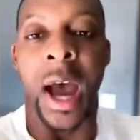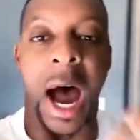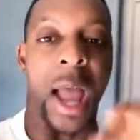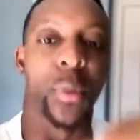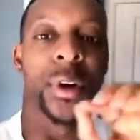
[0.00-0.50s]

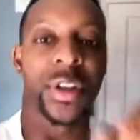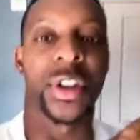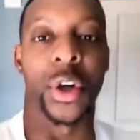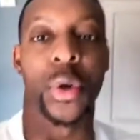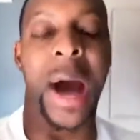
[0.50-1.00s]
I want to
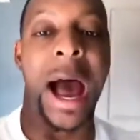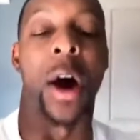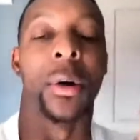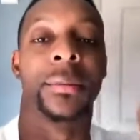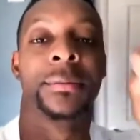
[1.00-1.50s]
show you
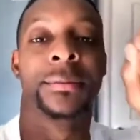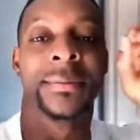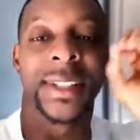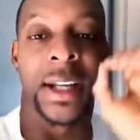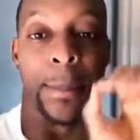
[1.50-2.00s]
how
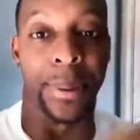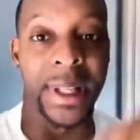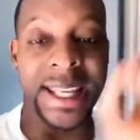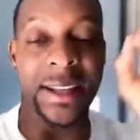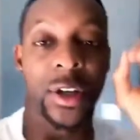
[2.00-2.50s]

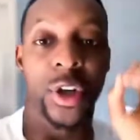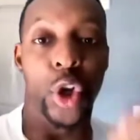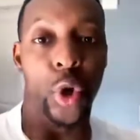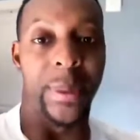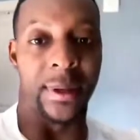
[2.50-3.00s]
complete
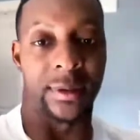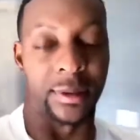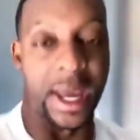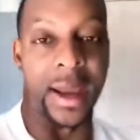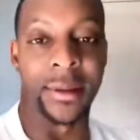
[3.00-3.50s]
newbies,
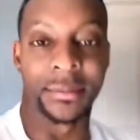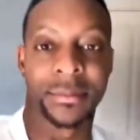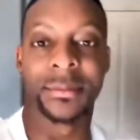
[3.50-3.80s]
okay,